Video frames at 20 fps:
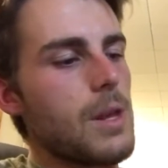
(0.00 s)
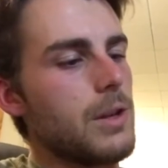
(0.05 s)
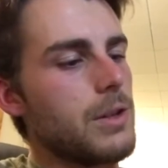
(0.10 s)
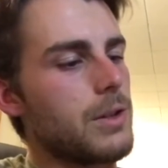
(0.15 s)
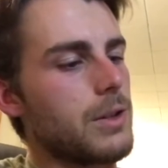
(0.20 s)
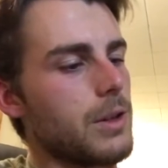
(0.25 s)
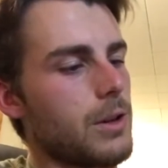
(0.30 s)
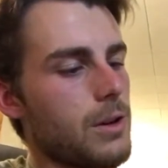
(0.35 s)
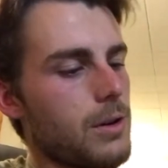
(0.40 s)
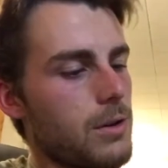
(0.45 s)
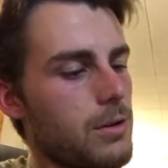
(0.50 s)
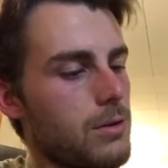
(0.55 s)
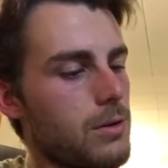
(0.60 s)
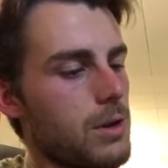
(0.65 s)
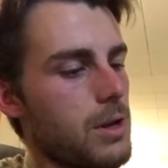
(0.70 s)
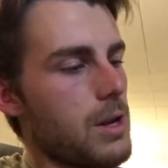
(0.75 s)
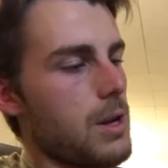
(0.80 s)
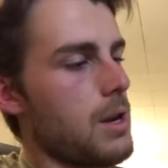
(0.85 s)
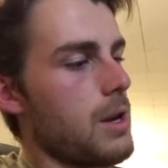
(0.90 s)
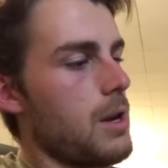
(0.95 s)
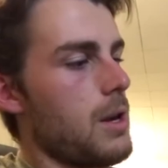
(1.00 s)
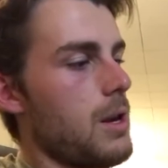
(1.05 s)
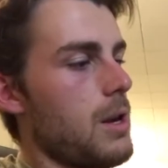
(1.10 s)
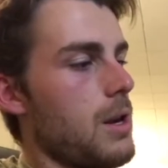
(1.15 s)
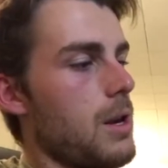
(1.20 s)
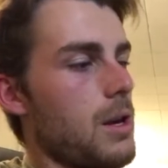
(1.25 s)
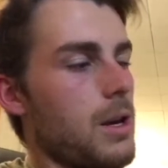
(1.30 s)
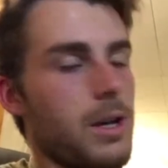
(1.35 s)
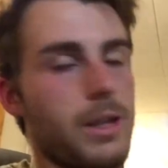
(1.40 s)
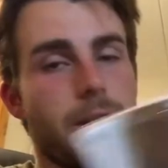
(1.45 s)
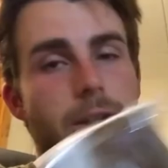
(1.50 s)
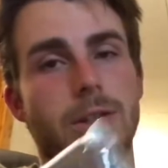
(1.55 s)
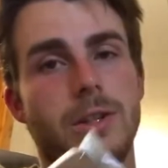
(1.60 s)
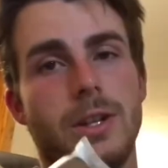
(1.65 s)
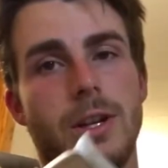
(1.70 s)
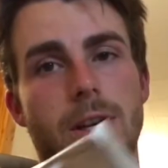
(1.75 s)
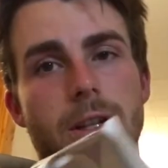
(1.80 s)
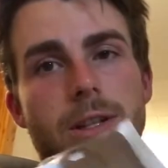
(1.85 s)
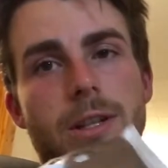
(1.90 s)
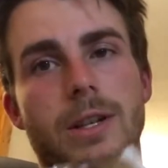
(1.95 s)
So I just
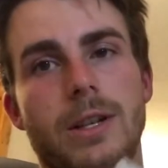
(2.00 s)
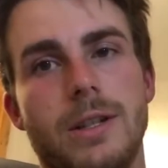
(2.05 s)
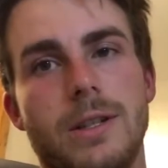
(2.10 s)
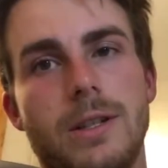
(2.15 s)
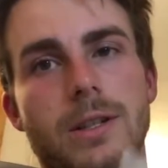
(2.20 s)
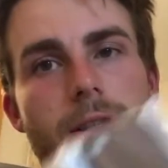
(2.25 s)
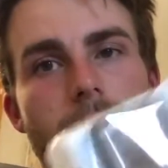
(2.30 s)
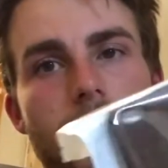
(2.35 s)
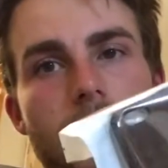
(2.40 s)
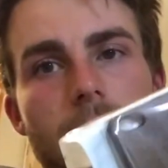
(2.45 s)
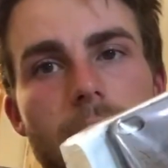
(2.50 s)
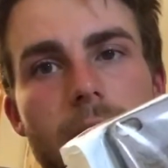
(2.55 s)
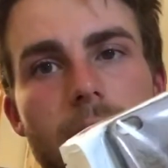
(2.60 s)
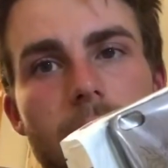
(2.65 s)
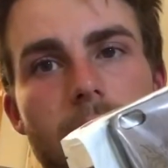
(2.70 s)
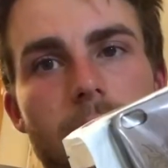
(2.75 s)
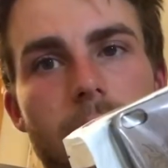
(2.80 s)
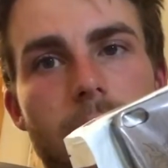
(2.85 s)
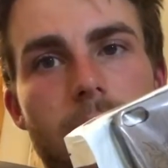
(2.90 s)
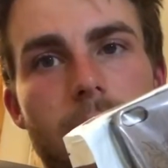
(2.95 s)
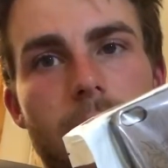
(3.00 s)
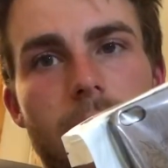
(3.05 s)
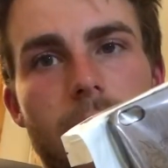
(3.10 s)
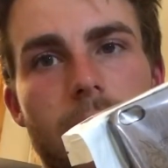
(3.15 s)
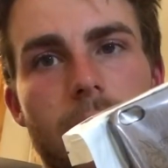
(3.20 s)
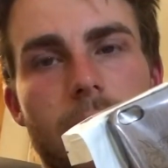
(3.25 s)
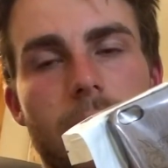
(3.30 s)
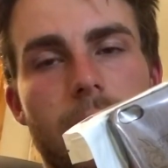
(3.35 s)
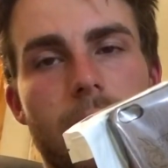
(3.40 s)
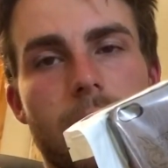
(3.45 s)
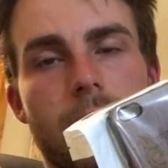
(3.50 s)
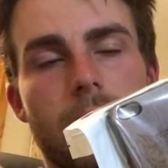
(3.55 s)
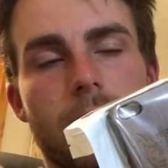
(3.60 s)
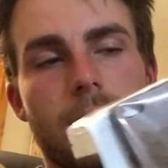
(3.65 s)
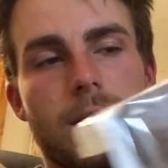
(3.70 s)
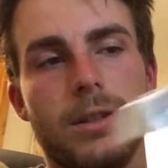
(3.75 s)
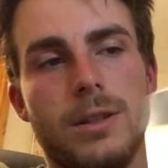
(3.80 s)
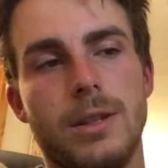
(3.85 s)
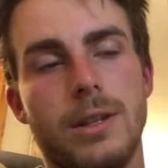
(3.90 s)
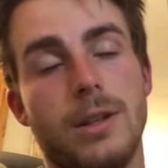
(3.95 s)
contacted the, uh,
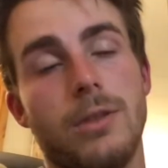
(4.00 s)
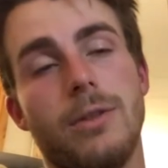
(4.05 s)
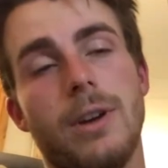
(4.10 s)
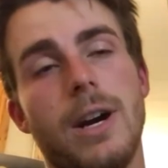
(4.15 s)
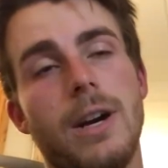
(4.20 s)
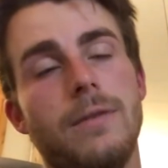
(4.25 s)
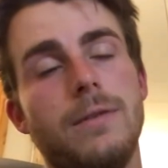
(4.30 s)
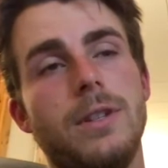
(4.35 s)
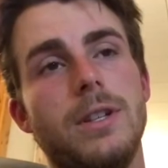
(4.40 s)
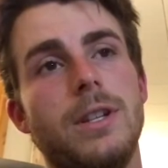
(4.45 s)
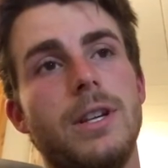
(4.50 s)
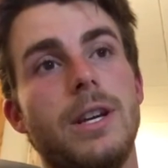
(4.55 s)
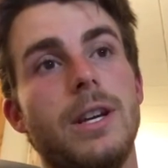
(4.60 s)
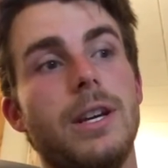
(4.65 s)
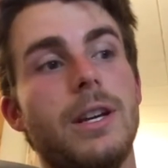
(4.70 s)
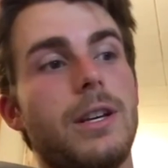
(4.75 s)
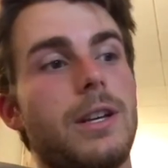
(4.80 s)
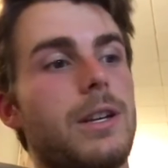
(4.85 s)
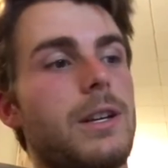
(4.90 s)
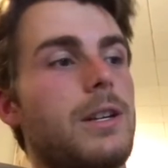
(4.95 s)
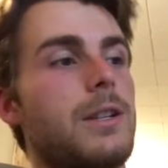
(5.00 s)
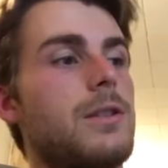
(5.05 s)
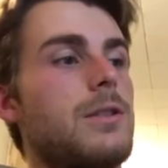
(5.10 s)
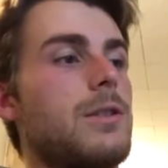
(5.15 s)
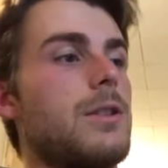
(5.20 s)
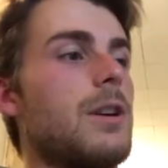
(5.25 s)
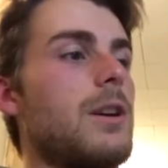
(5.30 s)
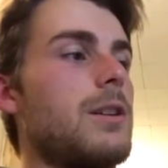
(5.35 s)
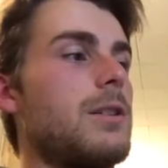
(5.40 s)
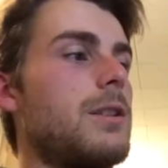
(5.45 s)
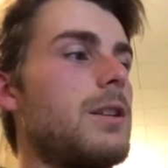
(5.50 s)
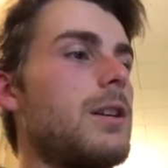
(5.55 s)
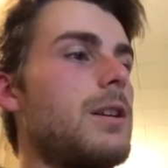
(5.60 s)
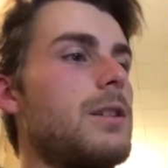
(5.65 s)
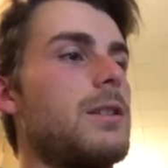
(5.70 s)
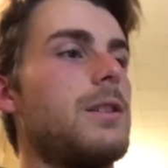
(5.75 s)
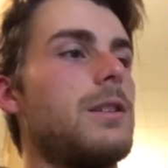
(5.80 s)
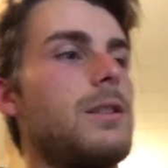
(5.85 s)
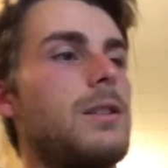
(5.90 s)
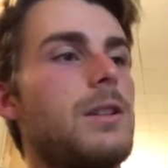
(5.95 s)
it arrived today. I just
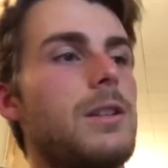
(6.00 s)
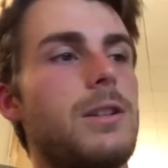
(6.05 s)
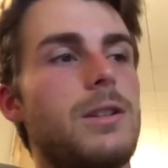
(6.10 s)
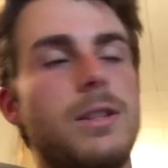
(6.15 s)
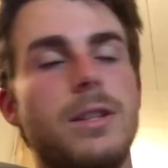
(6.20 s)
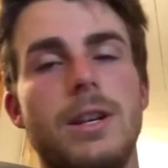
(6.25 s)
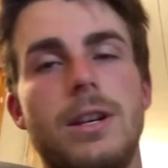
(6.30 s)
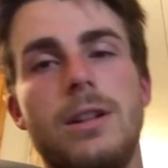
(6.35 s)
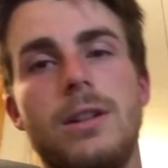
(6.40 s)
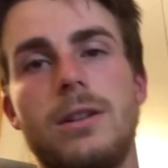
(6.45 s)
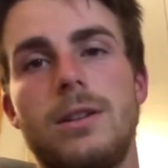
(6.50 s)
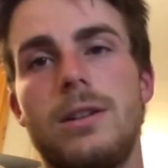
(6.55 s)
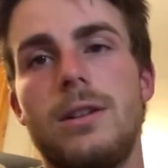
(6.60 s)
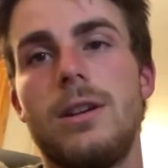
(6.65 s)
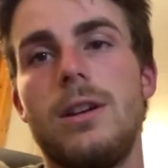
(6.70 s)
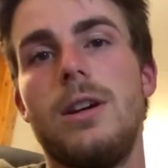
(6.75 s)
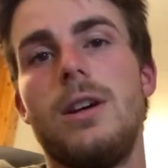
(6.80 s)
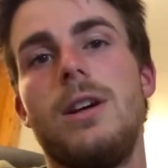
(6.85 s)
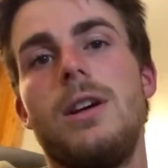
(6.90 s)
contacted the seller.